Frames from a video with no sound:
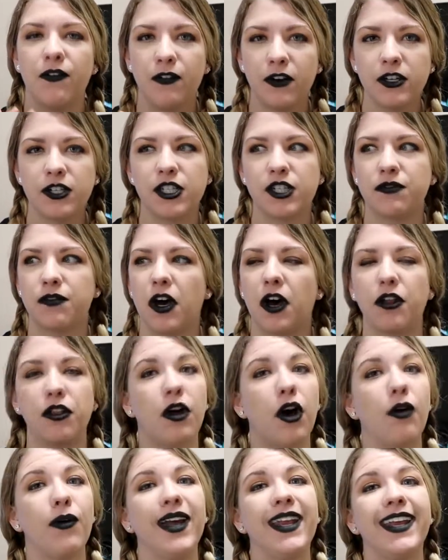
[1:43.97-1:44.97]
First of all,
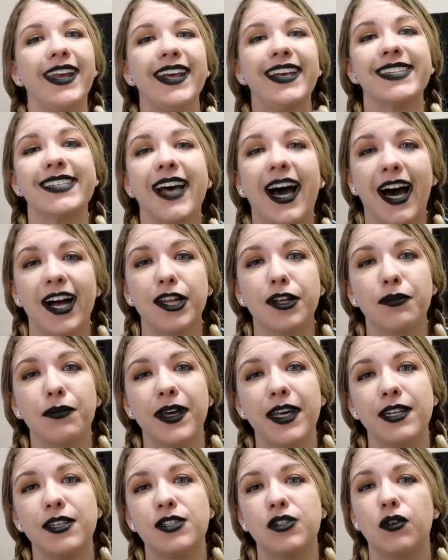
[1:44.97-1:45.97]
though, it is
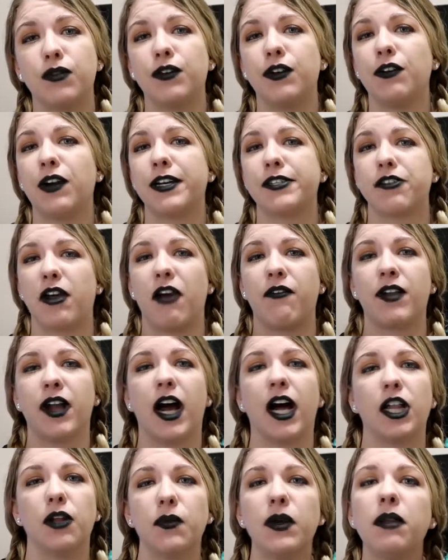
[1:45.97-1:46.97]
Halloween, so if you guys are having a
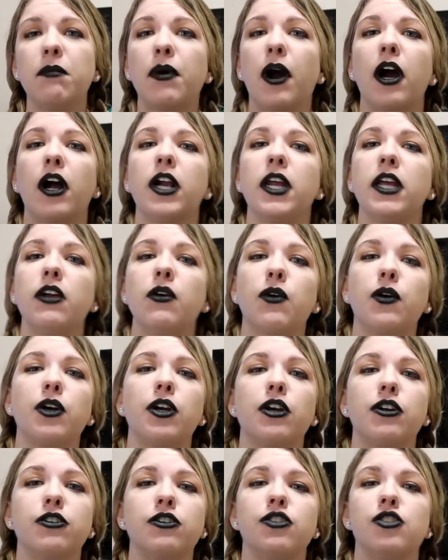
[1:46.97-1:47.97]
Halloween party or
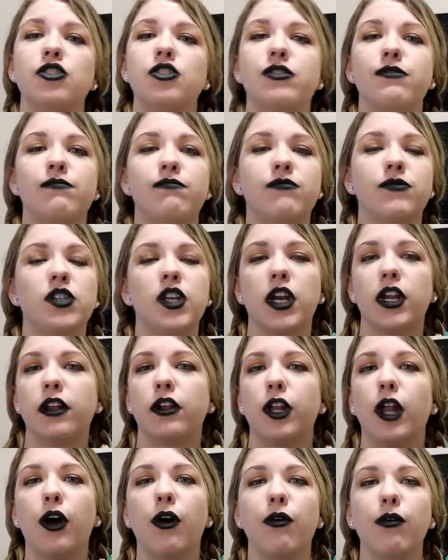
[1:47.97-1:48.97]
you're just sitting
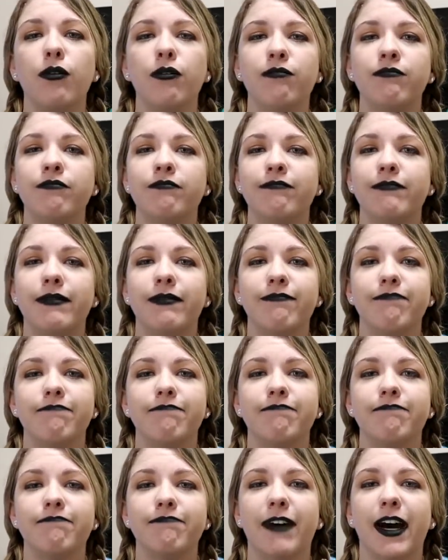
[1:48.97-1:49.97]
alone
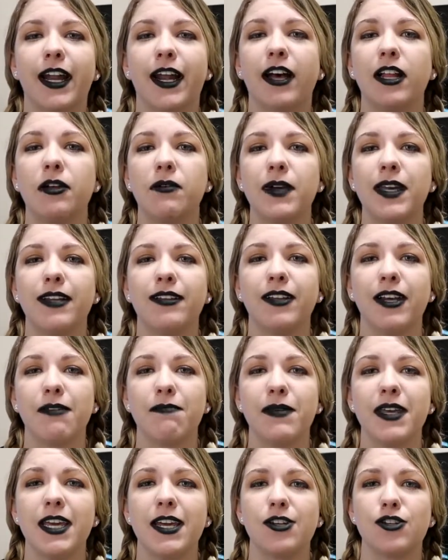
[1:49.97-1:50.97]
on Halloween
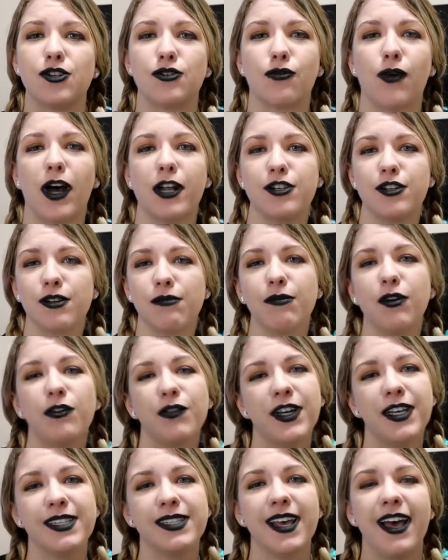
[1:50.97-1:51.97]
like me and just watching
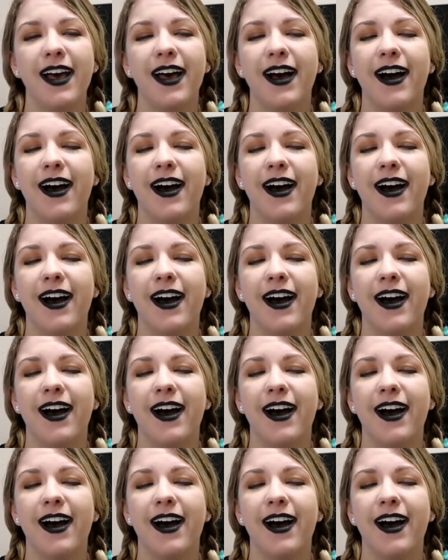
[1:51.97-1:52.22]
movies,